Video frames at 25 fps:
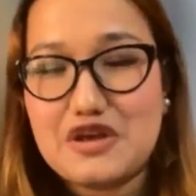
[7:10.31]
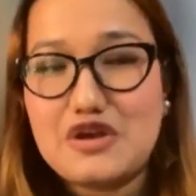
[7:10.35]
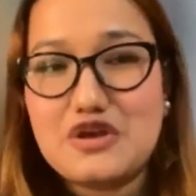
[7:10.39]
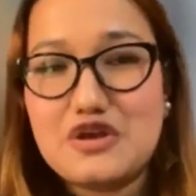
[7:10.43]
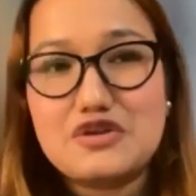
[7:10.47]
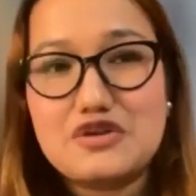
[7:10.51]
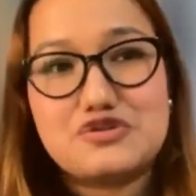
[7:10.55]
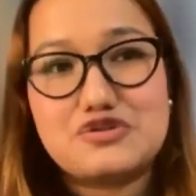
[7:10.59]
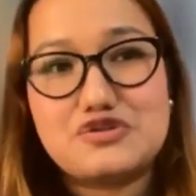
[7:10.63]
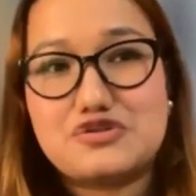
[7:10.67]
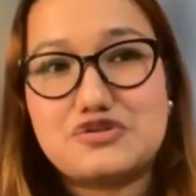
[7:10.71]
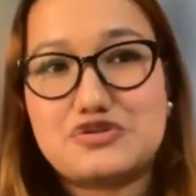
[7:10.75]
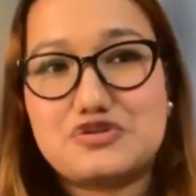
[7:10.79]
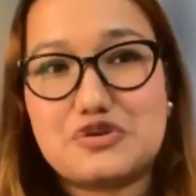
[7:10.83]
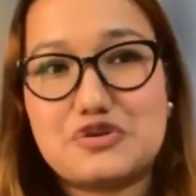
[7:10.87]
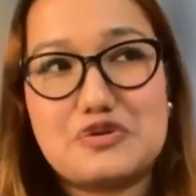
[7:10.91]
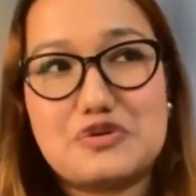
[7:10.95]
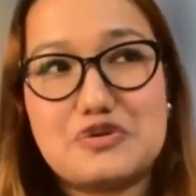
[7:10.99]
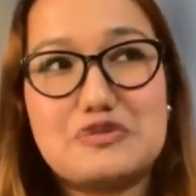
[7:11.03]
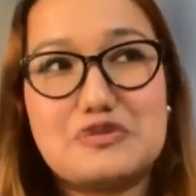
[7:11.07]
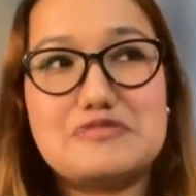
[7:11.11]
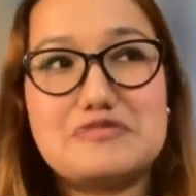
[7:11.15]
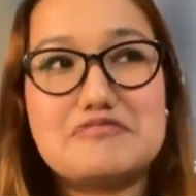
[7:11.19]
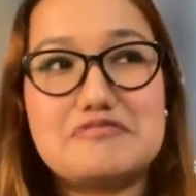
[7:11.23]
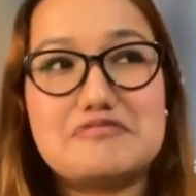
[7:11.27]

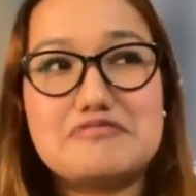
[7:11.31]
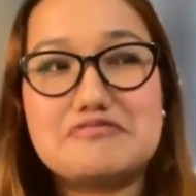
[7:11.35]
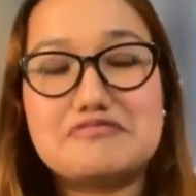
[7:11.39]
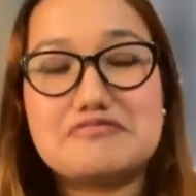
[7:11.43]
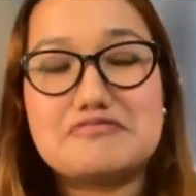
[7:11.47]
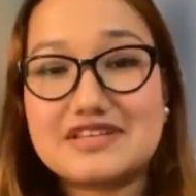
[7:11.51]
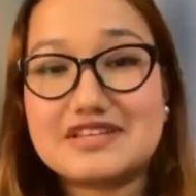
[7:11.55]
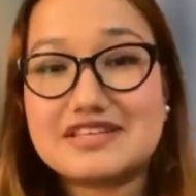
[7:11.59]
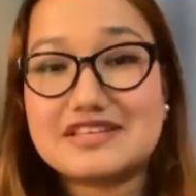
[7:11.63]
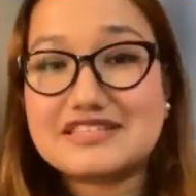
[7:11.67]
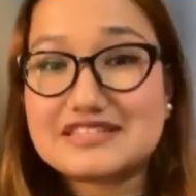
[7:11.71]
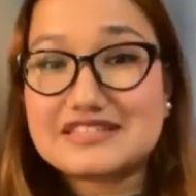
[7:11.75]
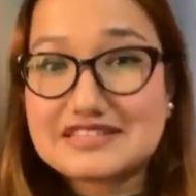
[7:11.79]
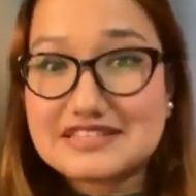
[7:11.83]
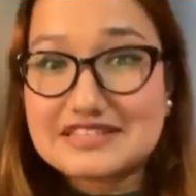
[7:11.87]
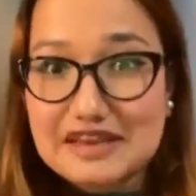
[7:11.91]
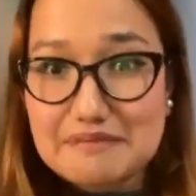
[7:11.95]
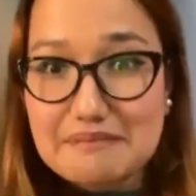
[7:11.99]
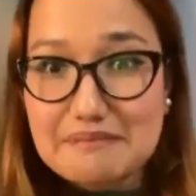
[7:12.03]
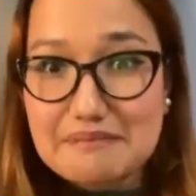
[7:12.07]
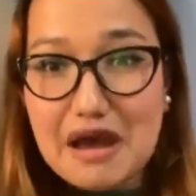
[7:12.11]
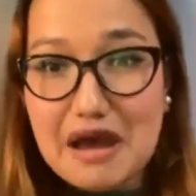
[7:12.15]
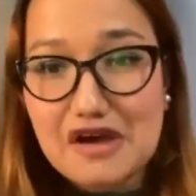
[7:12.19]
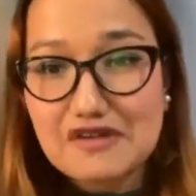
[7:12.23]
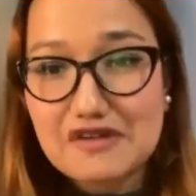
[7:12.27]
So the
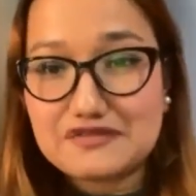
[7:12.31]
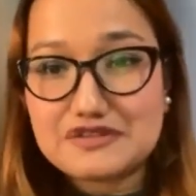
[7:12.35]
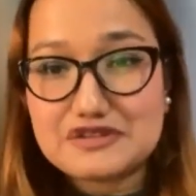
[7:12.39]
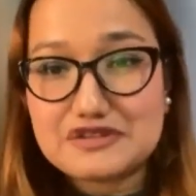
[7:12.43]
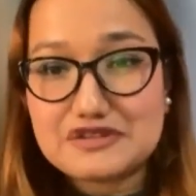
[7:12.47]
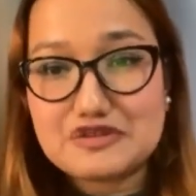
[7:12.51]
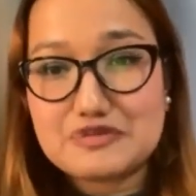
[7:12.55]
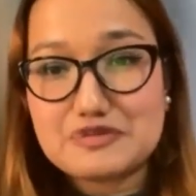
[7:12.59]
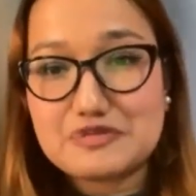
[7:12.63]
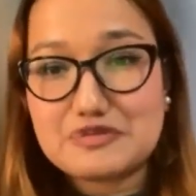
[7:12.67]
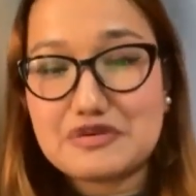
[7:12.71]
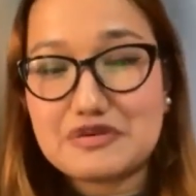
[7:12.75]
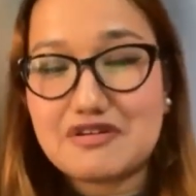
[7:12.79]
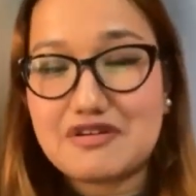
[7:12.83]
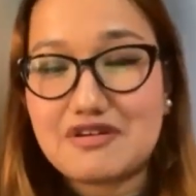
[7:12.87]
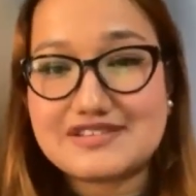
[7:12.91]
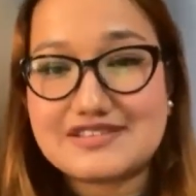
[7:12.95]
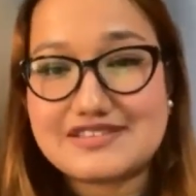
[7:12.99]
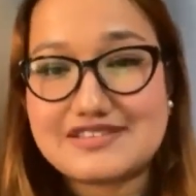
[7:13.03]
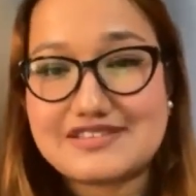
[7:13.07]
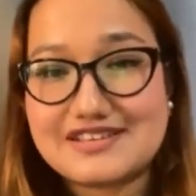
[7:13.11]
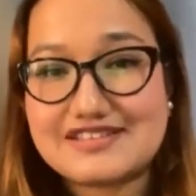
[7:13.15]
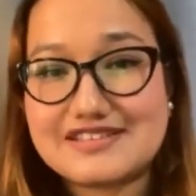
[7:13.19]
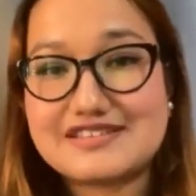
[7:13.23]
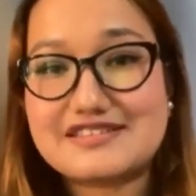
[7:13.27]
stigma of the
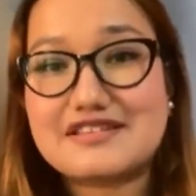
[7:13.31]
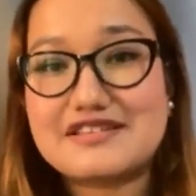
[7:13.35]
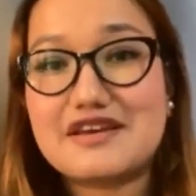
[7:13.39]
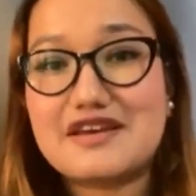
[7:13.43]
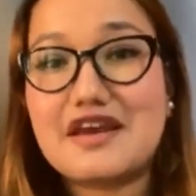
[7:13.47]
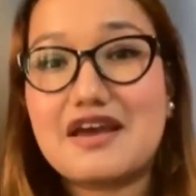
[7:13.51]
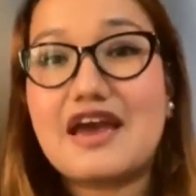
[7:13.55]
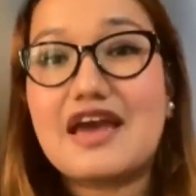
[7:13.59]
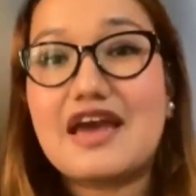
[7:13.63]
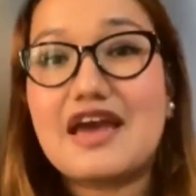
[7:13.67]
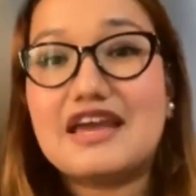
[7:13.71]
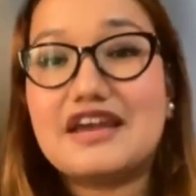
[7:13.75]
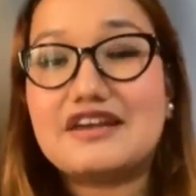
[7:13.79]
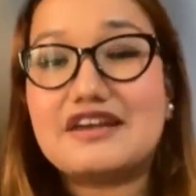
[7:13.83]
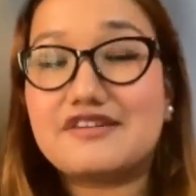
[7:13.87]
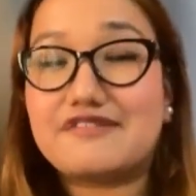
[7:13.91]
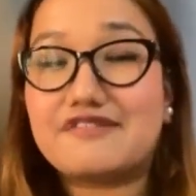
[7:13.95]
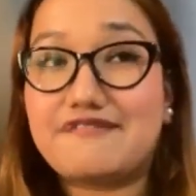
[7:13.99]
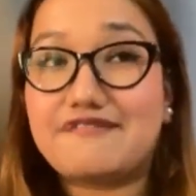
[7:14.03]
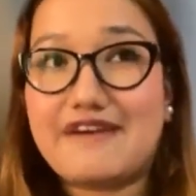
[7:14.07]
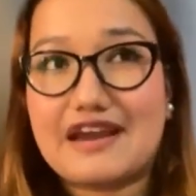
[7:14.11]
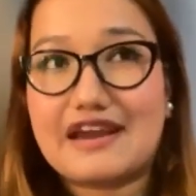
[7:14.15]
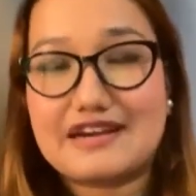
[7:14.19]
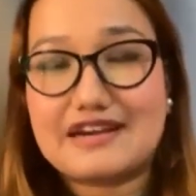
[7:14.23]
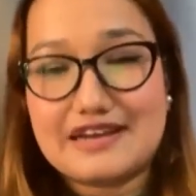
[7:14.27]
tuberculosis it
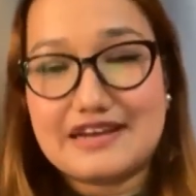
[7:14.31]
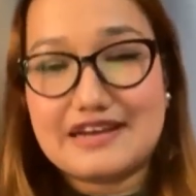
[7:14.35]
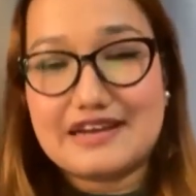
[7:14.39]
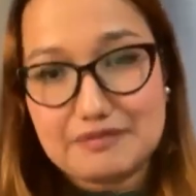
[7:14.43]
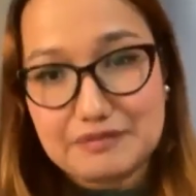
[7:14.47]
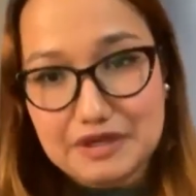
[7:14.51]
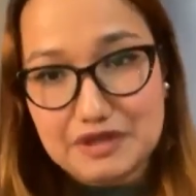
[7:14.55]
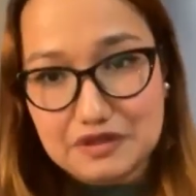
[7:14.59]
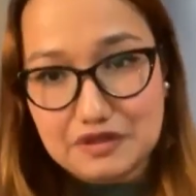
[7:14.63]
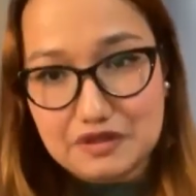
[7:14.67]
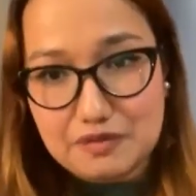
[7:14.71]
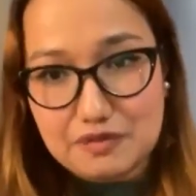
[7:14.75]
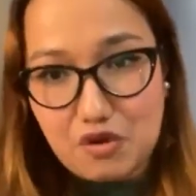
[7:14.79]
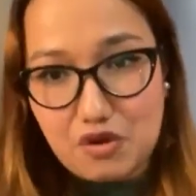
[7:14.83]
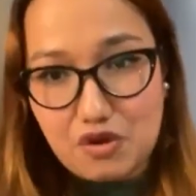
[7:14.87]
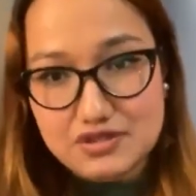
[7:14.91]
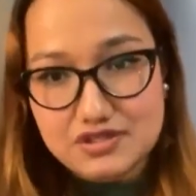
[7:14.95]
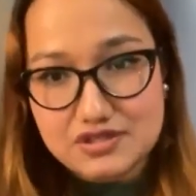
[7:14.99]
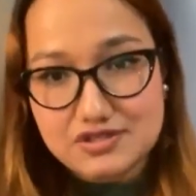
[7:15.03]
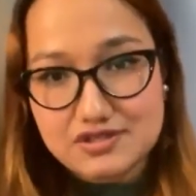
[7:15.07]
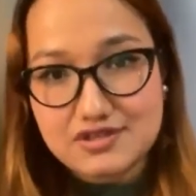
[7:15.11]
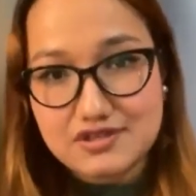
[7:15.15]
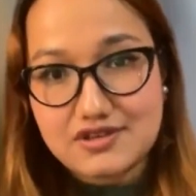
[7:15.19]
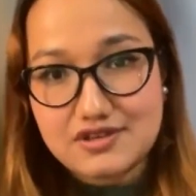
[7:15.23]
affected me the most.